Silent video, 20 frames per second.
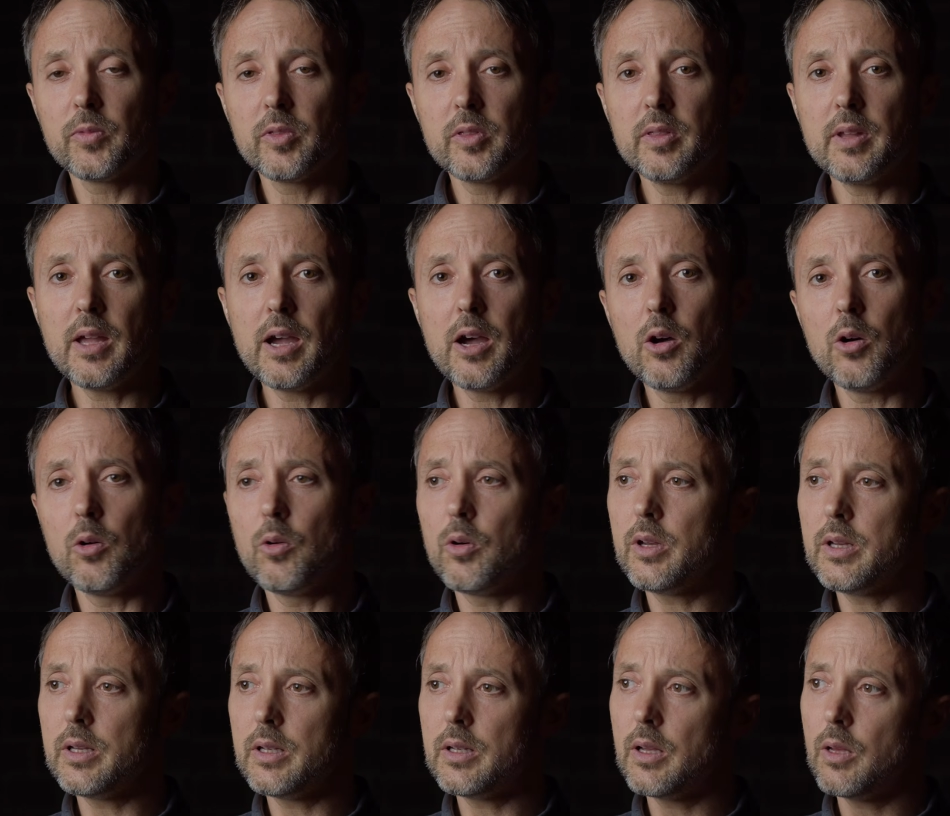Now,
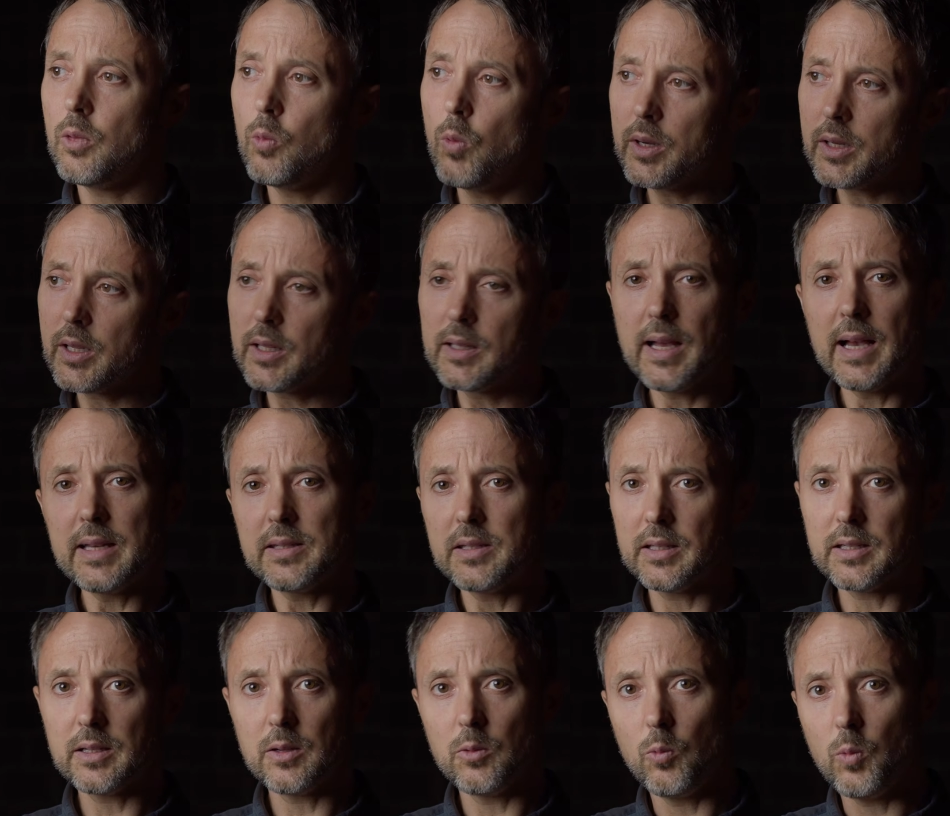one
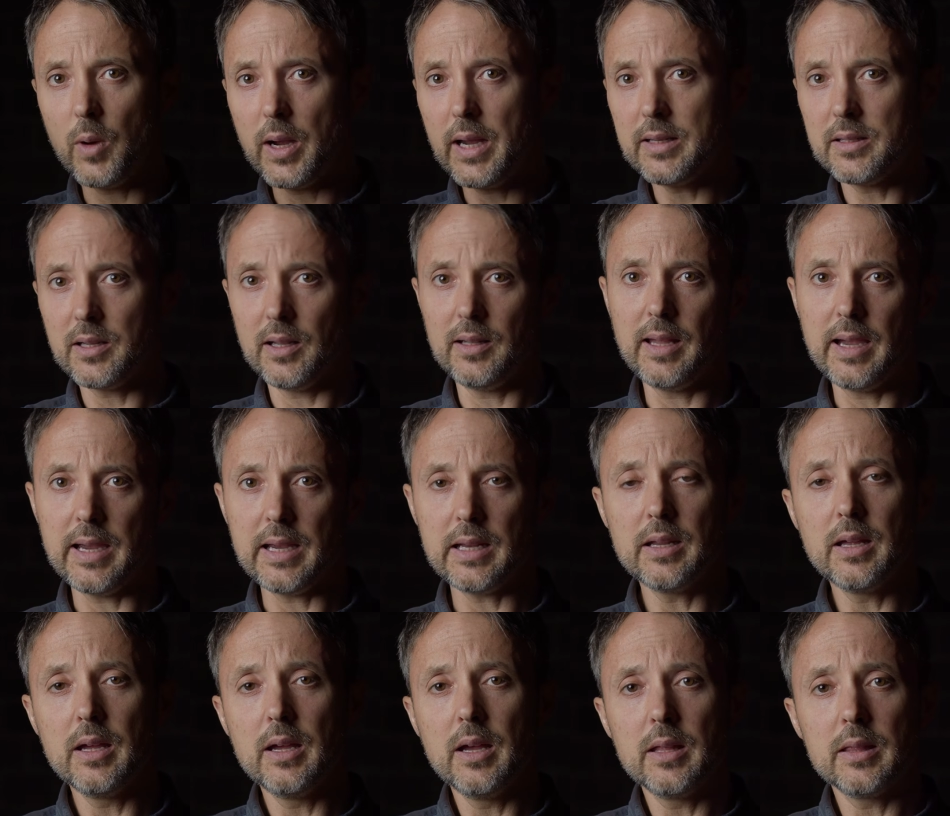classic way to light
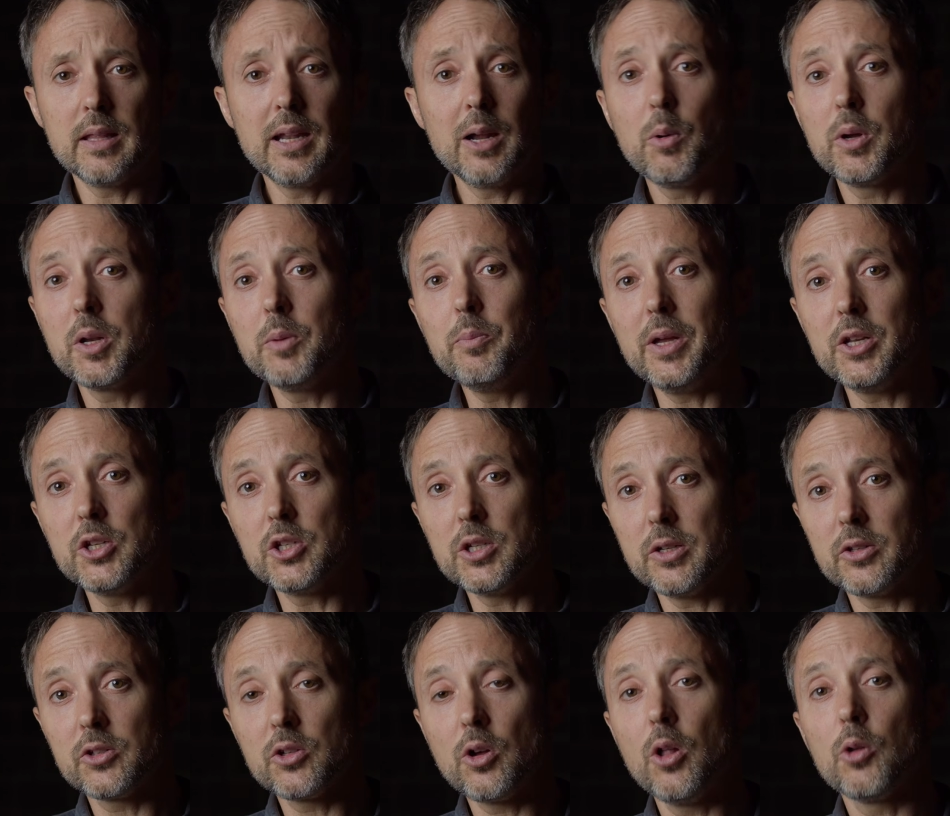that I want to mention
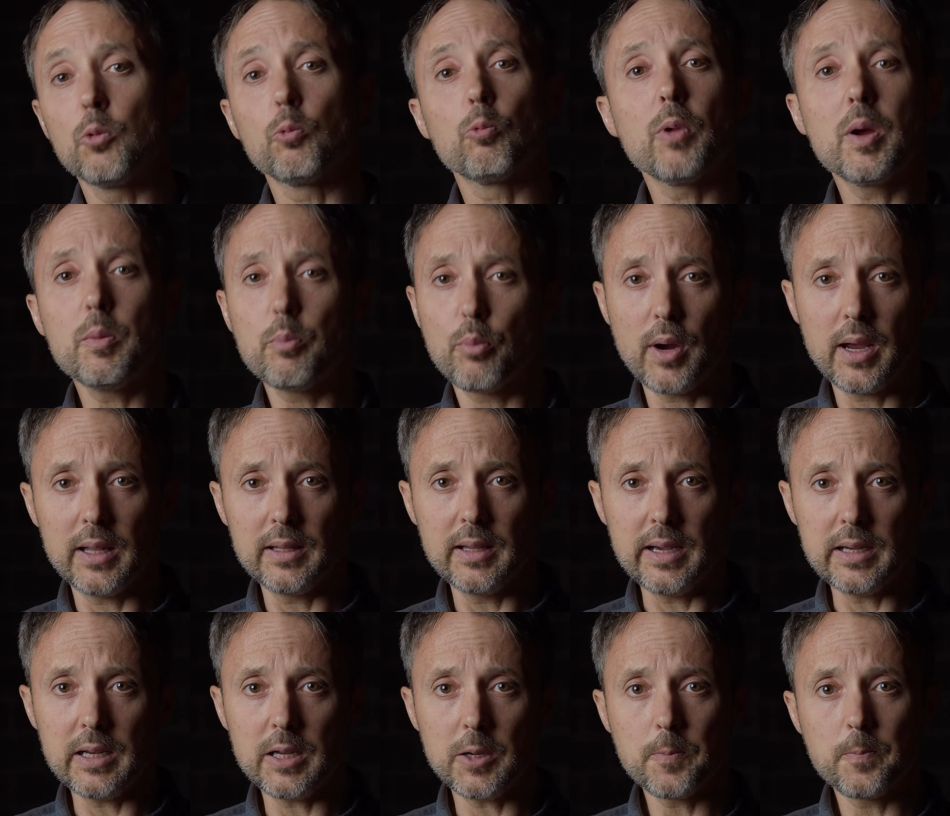is called Rembrandt
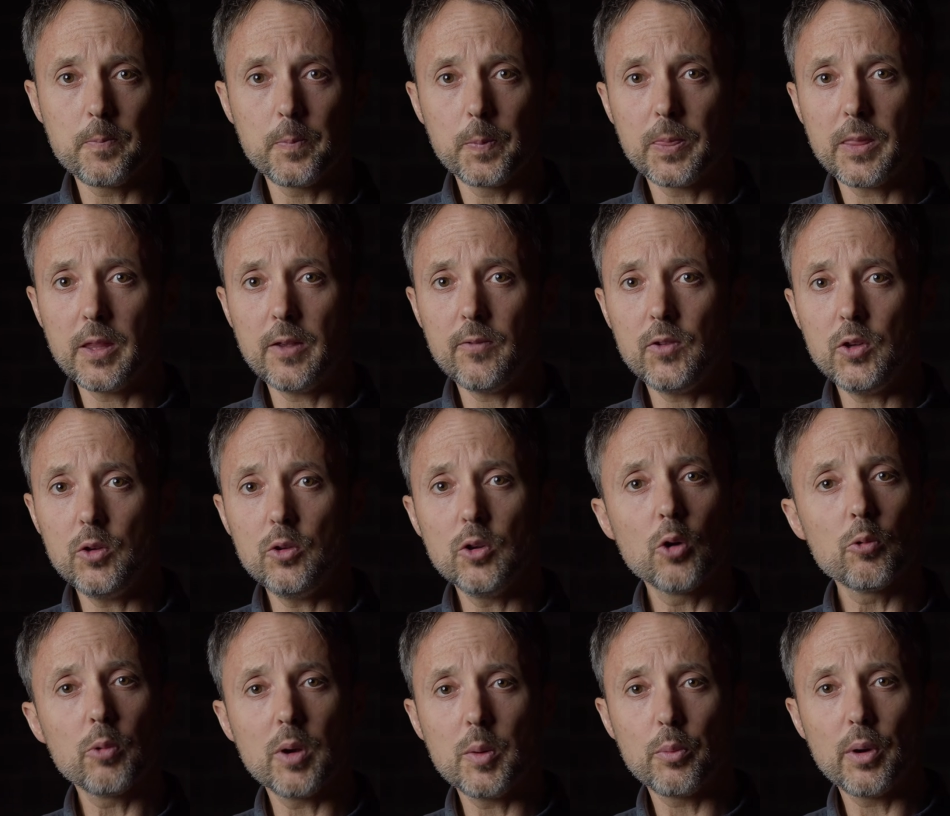lighting. If you know
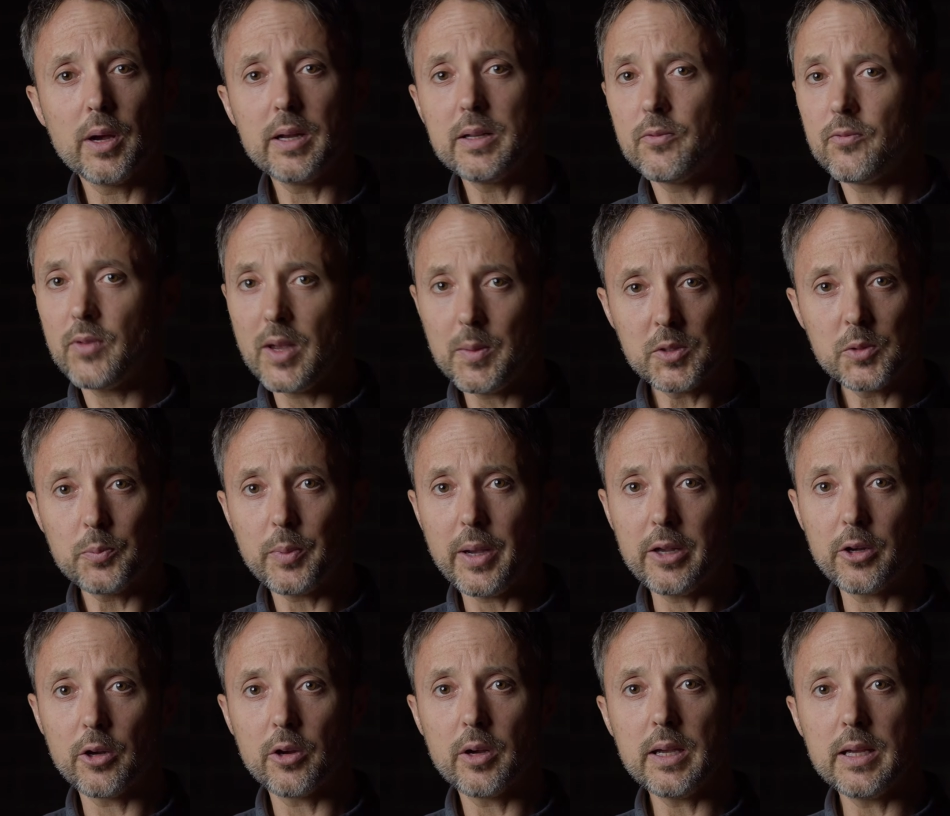Rembrandt, famous
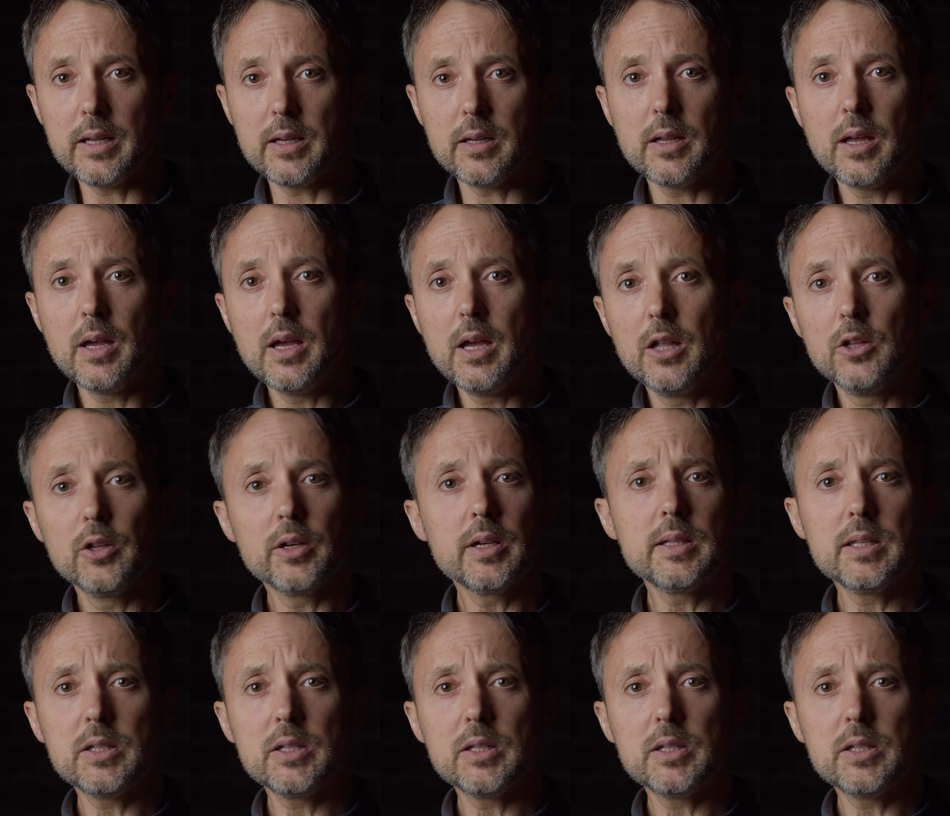painter, and look at